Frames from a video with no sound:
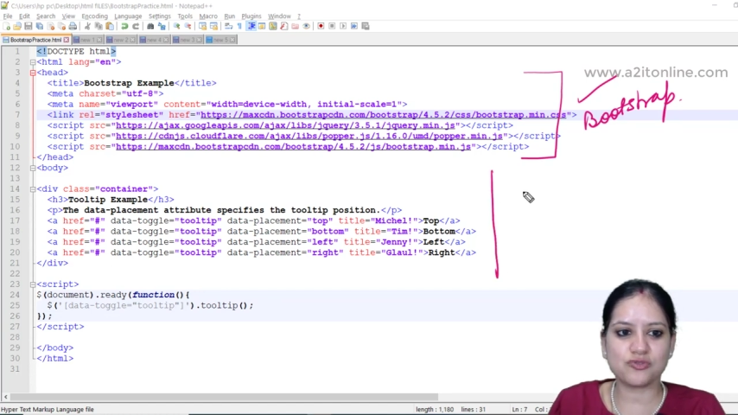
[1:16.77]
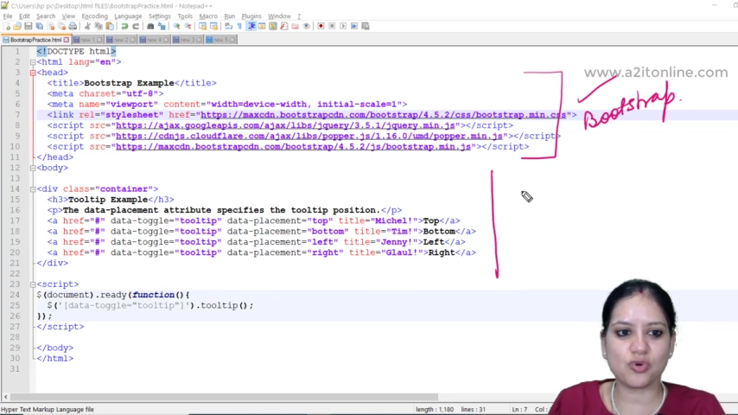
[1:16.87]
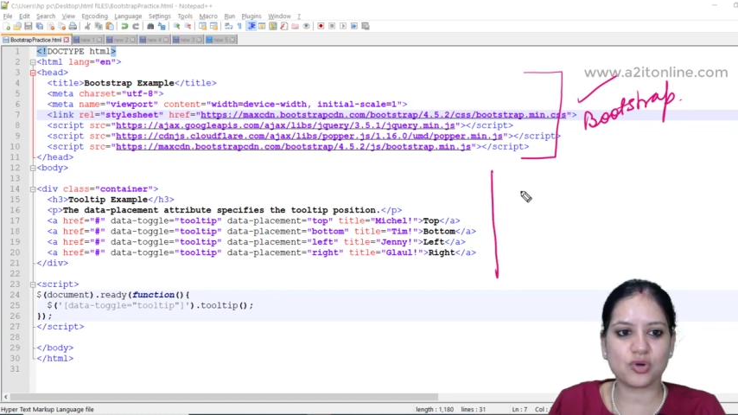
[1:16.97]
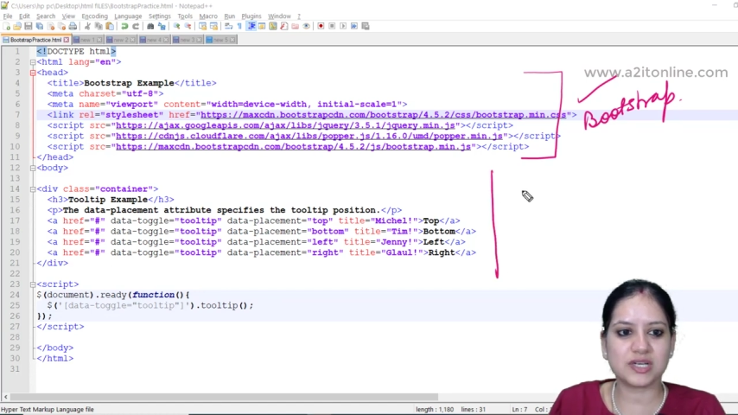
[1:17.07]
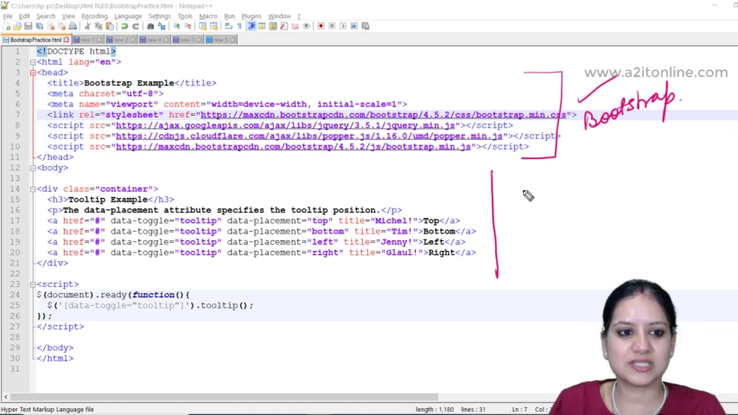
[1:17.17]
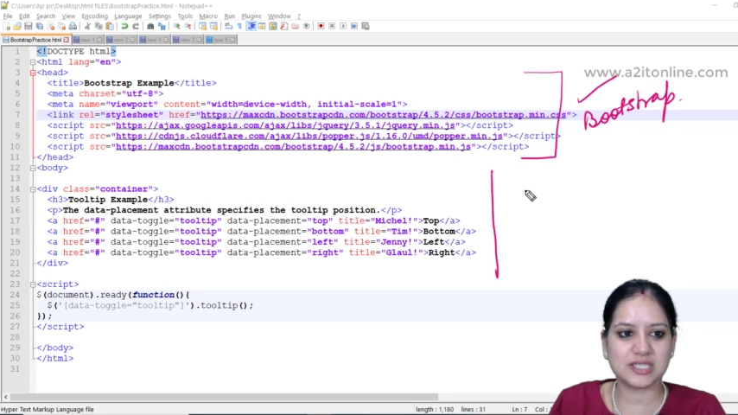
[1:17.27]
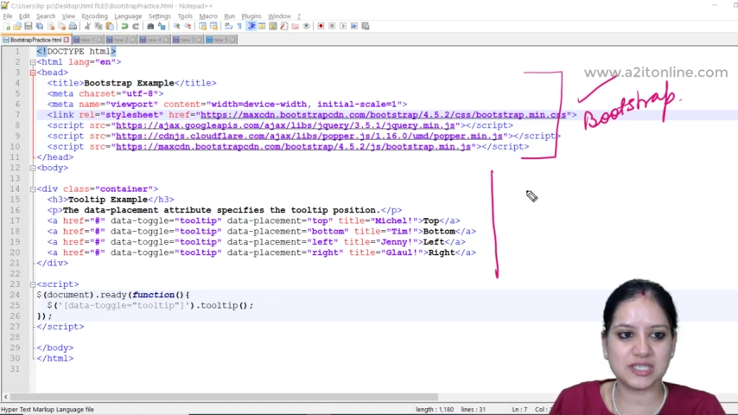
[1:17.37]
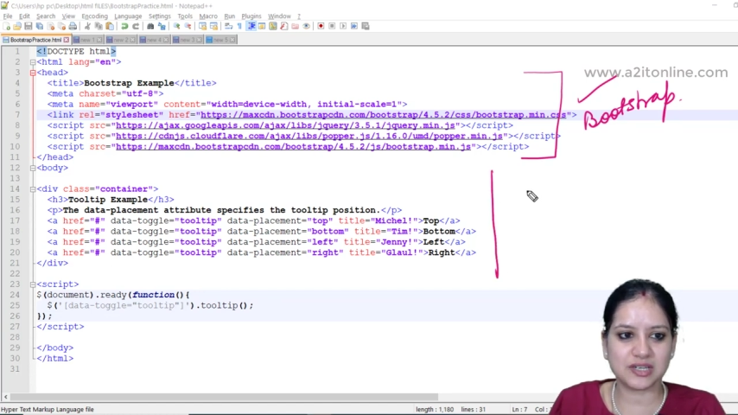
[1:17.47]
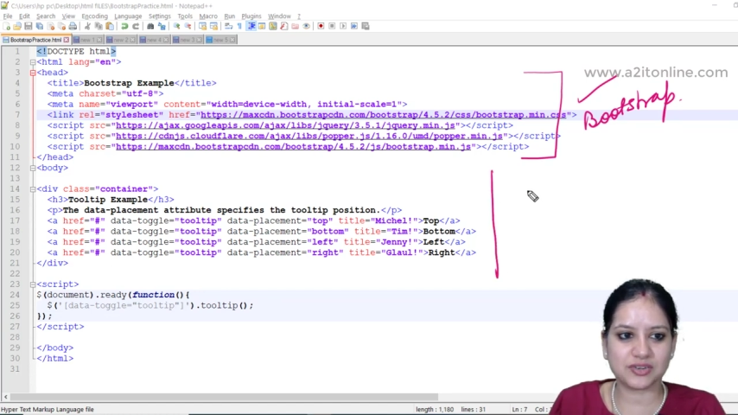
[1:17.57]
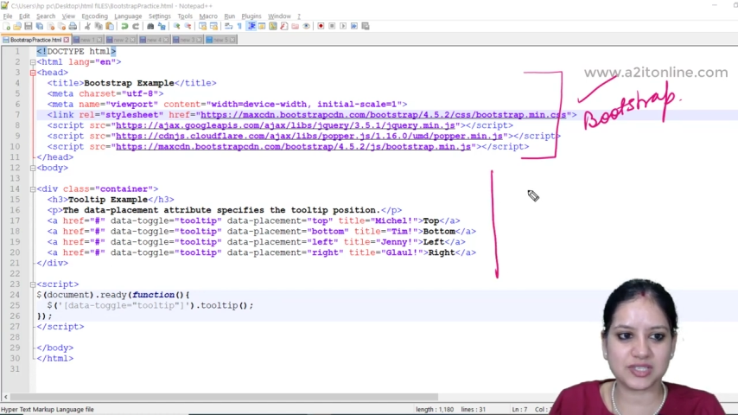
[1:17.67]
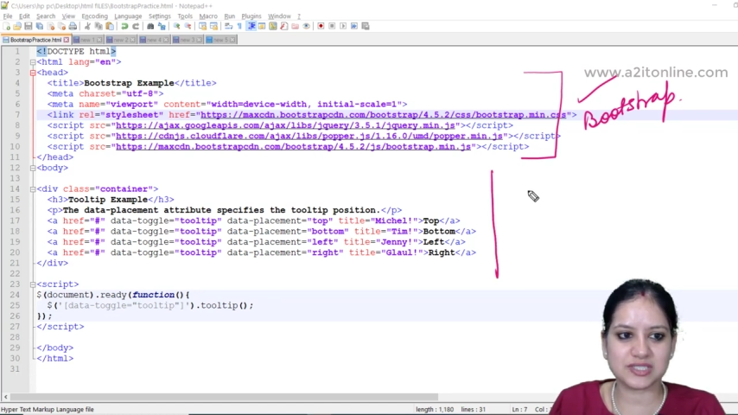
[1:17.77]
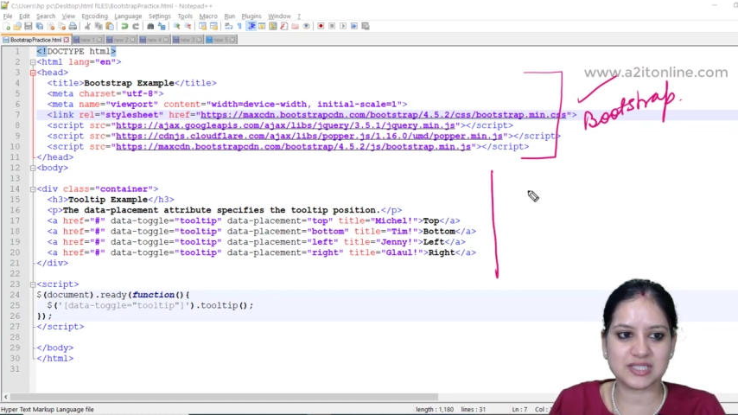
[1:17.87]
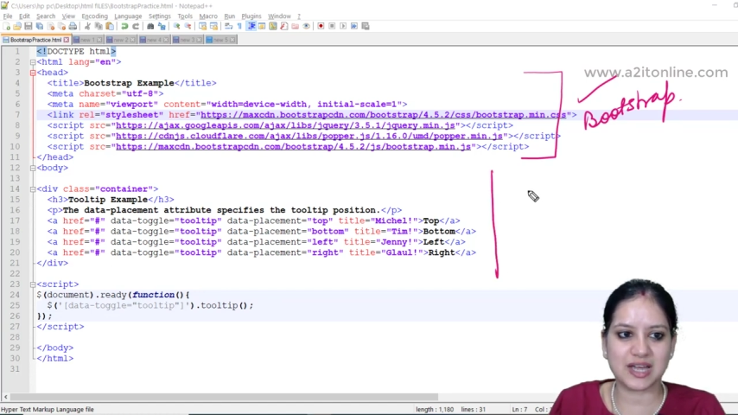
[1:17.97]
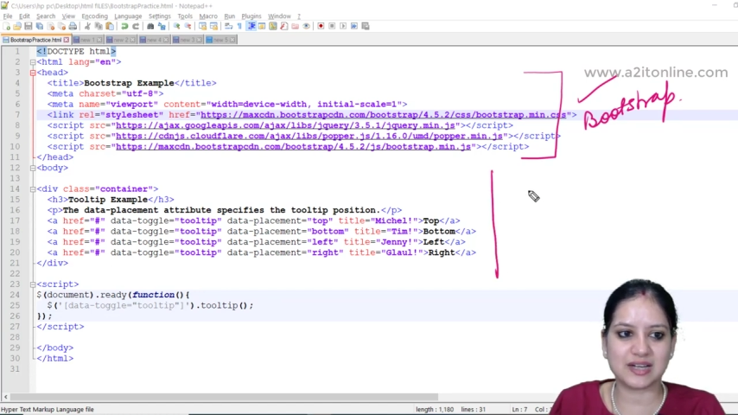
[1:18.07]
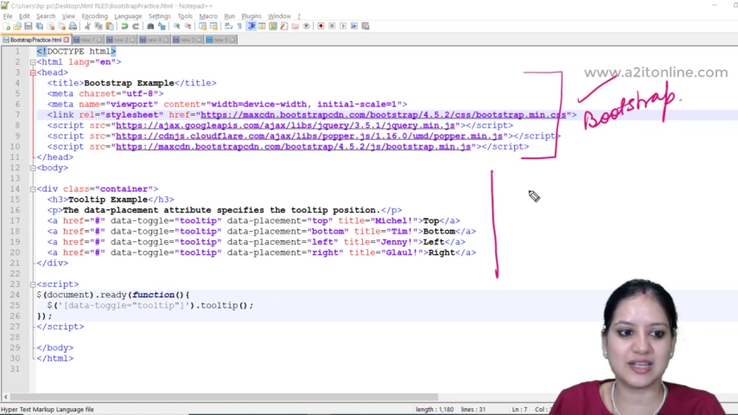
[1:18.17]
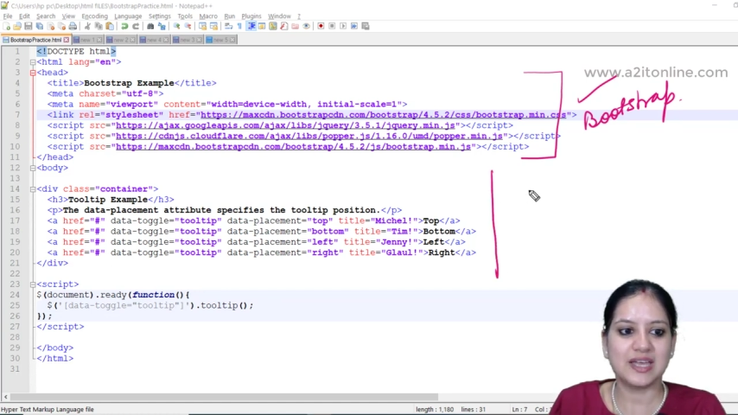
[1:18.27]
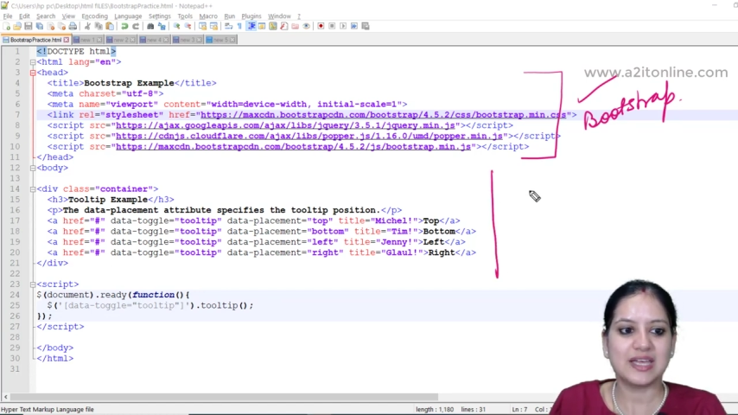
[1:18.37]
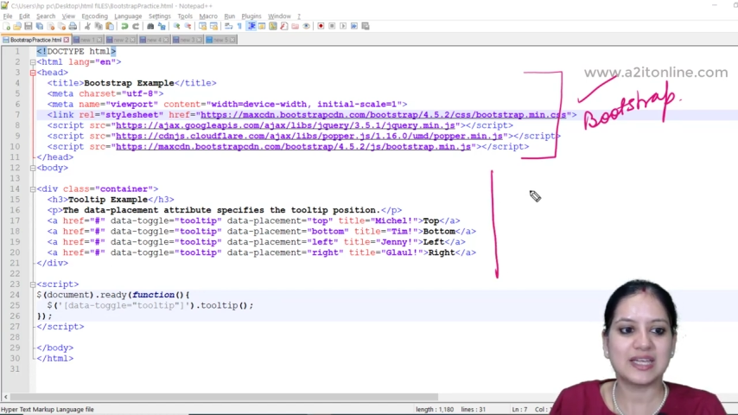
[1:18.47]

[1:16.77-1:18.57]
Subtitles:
to focus here is that